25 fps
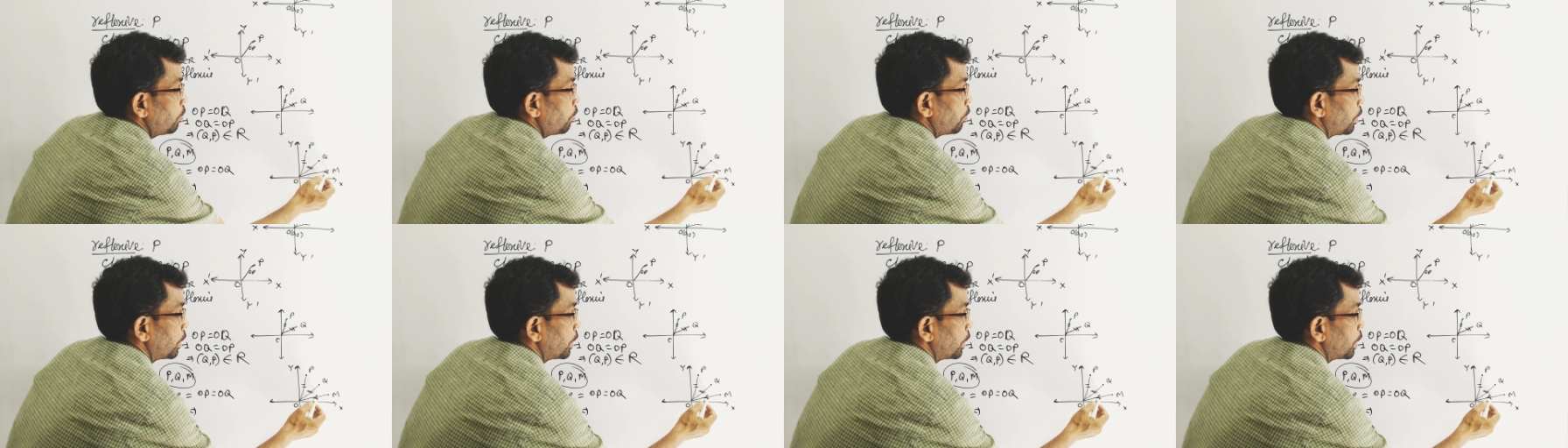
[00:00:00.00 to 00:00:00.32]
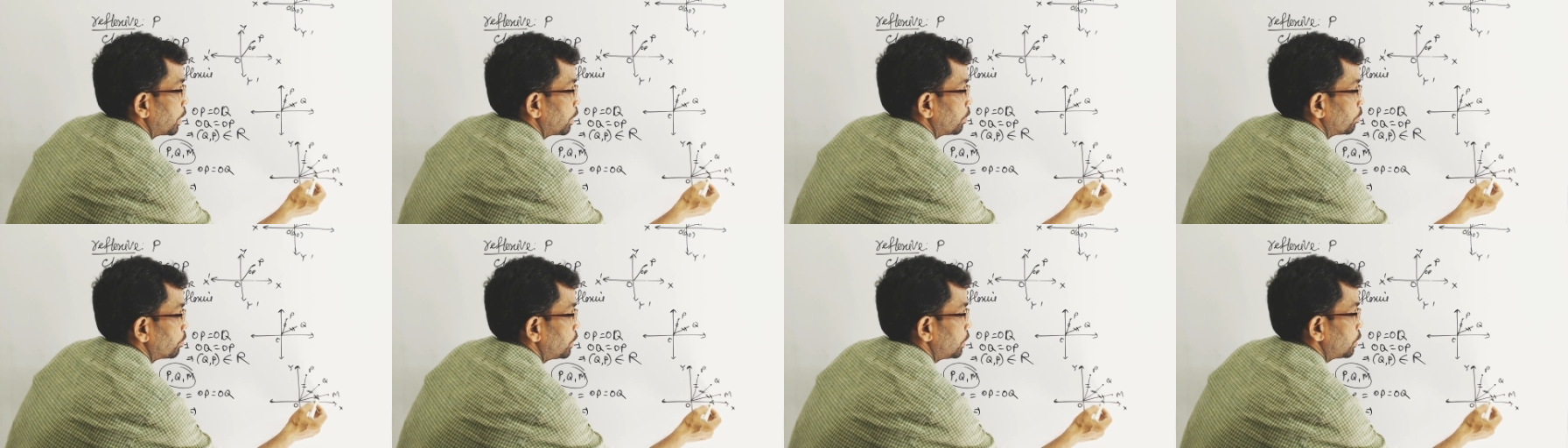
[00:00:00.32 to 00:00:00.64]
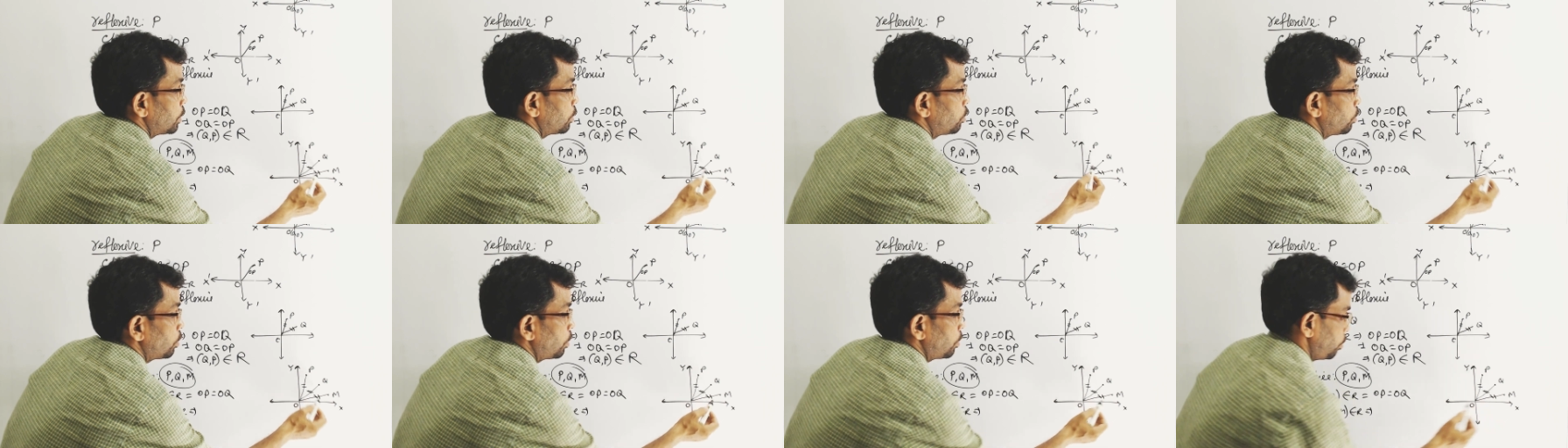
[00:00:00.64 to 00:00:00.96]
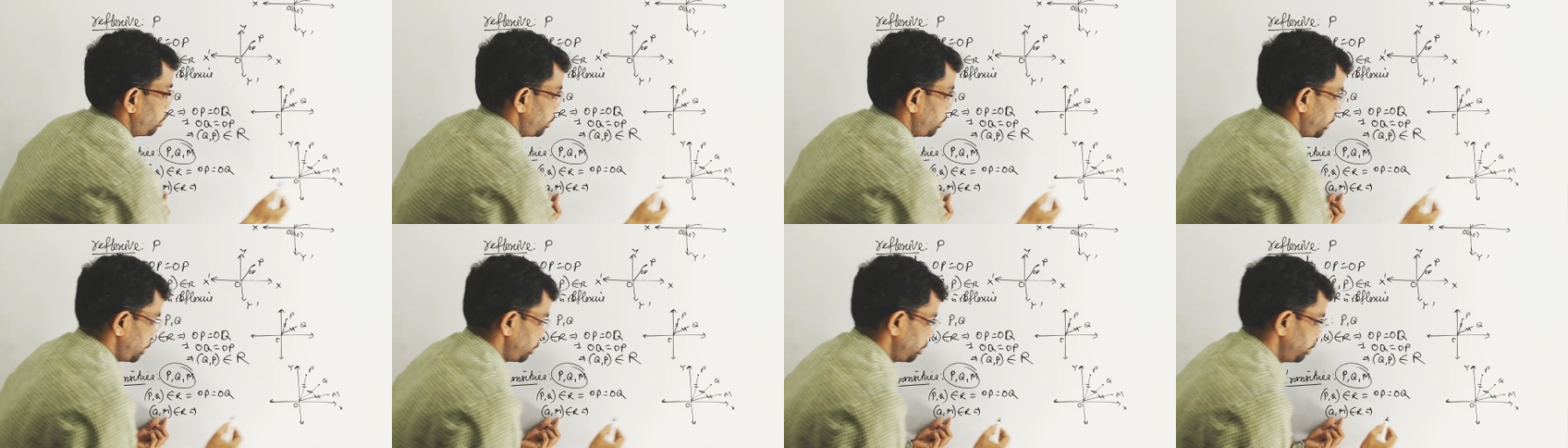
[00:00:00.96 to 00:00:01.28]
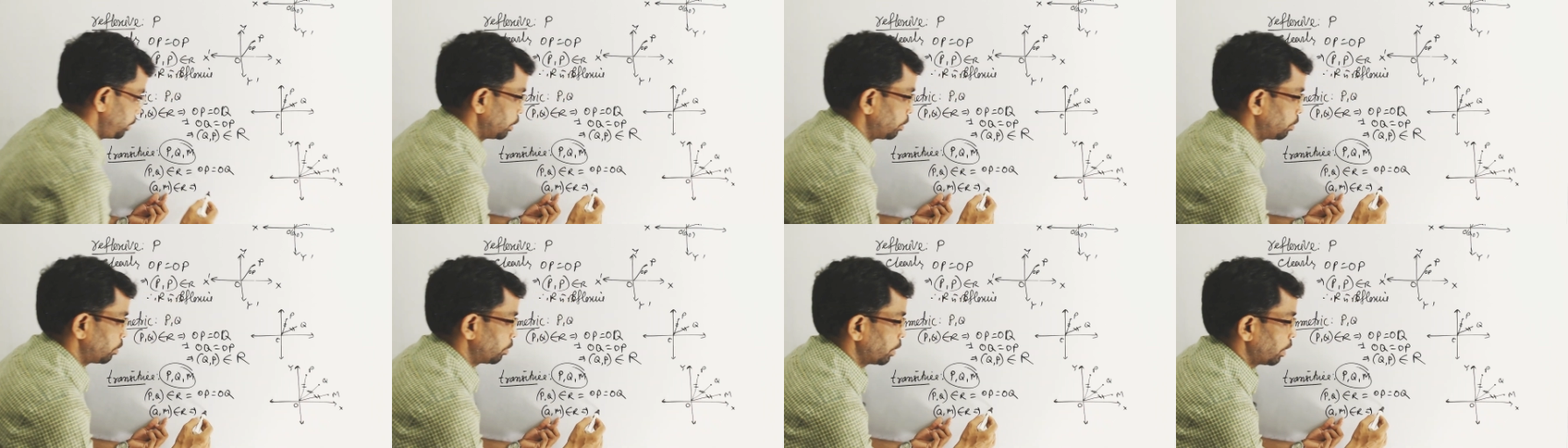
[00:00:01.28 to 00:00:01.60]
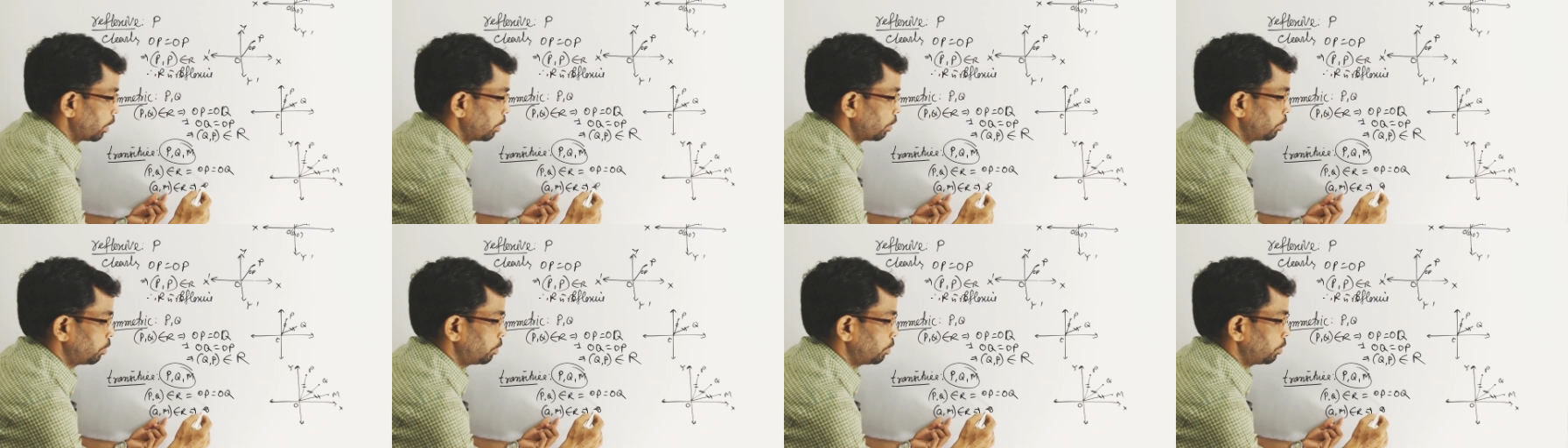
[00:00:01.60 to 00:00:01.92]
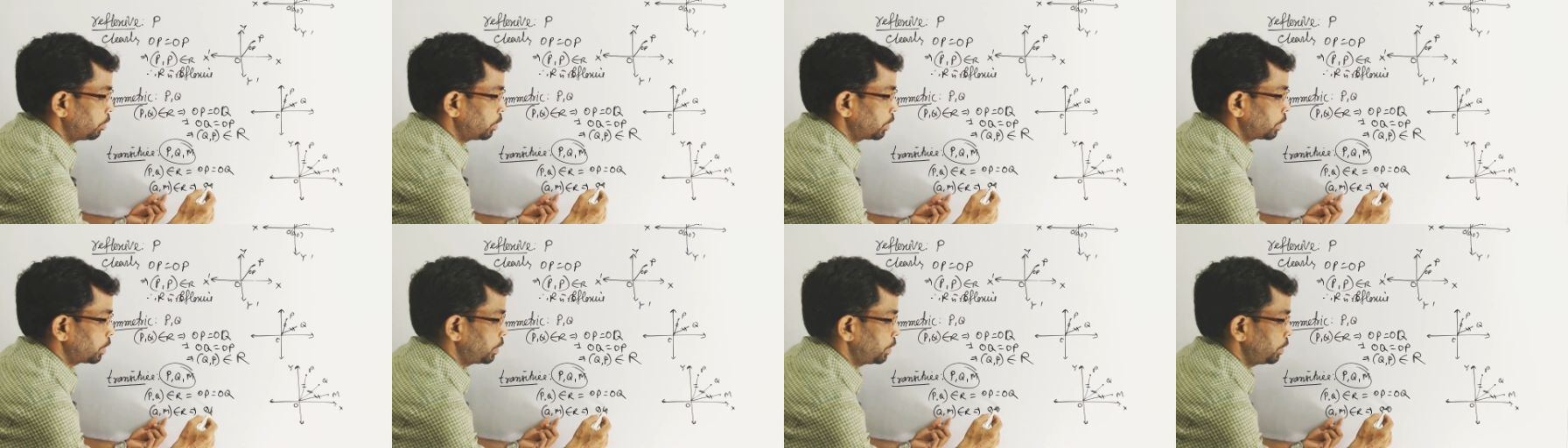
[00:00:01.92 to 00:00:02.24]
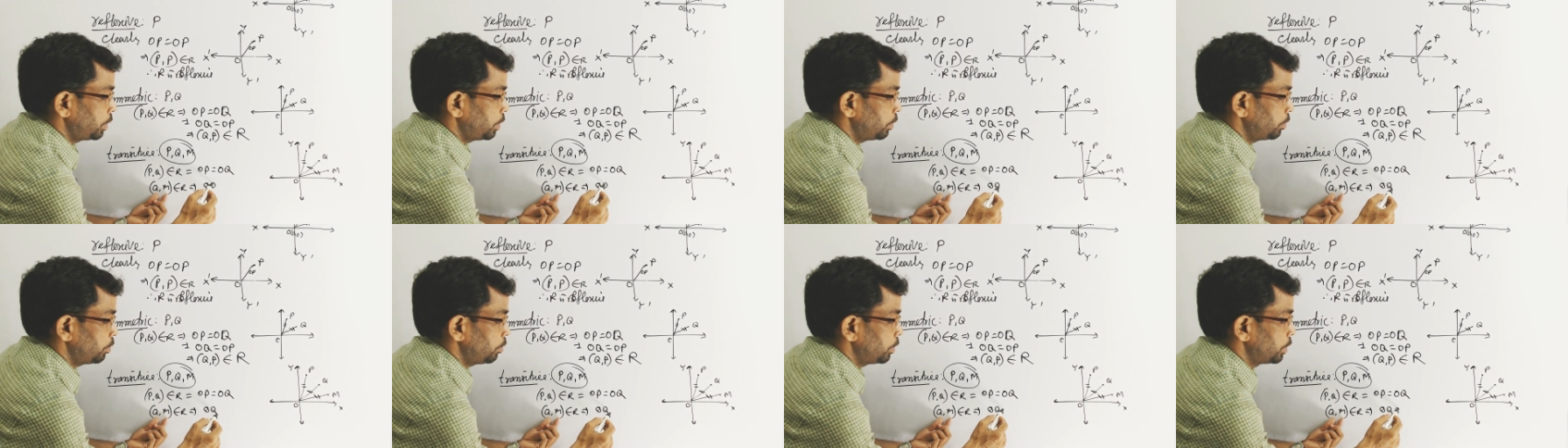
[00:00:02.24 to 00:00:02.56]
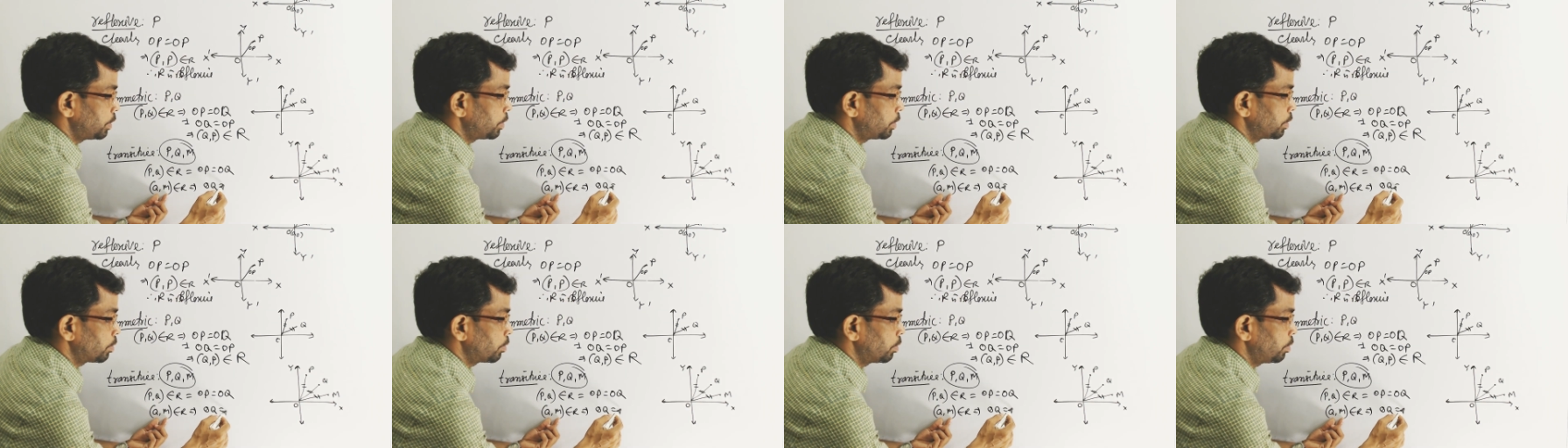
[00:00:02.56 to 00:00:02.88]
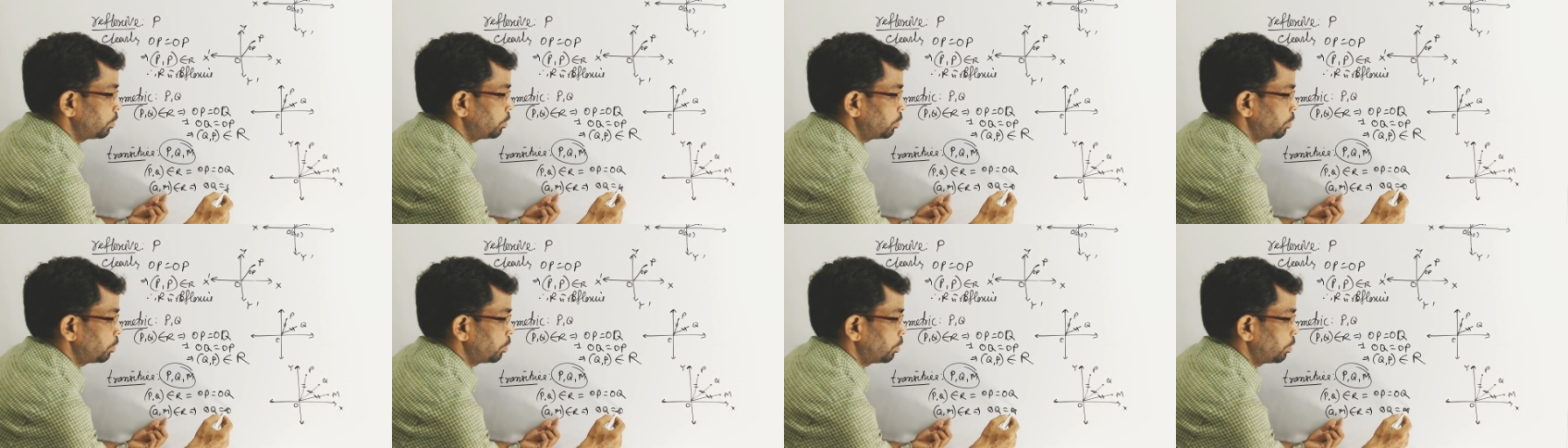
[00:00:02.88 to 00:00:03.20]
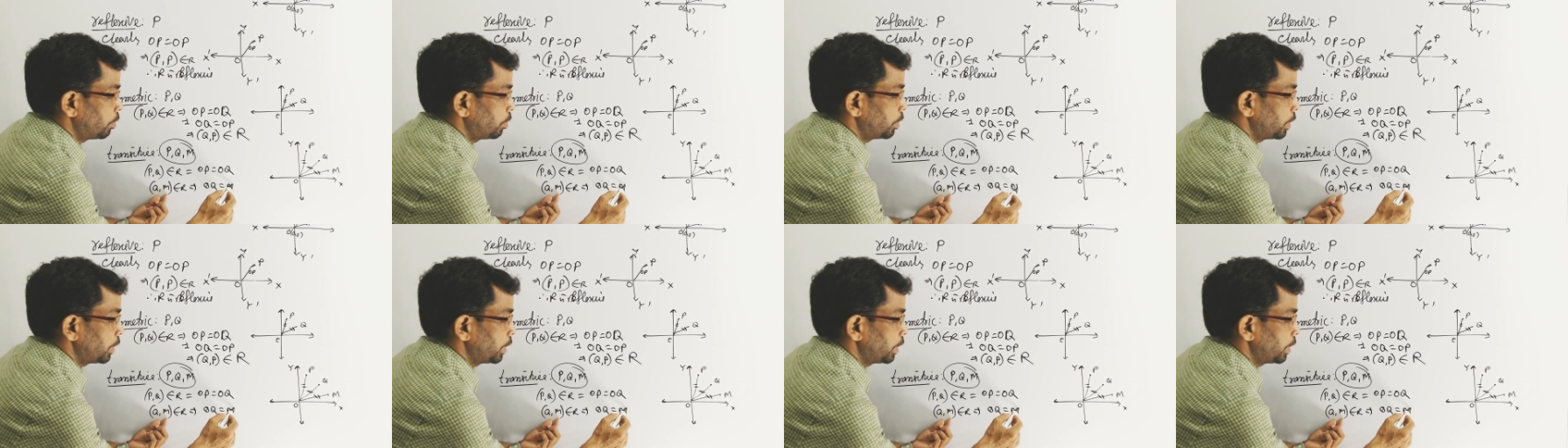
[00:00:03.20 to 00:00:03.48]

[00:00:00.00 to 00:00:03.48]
These two also must be equal. OQ is equal to OM.